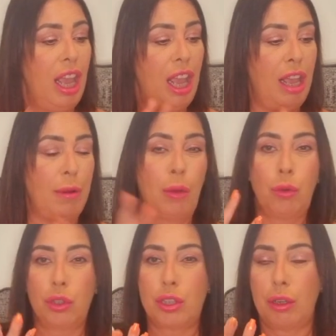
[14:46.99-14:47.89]
uh, I
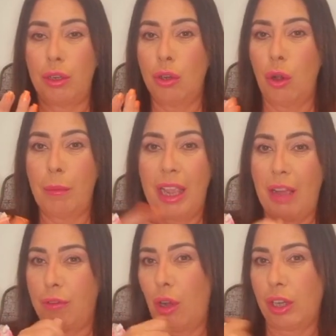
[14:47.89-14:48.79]
would normally
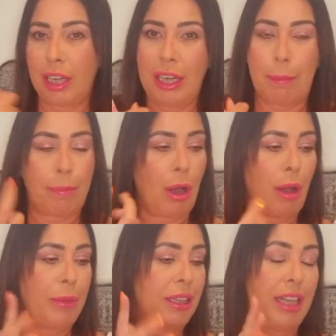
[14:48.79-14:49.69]
have like a lip
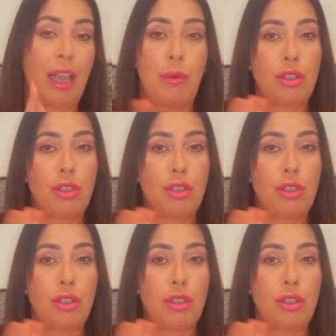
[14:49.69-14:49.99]
balm in there,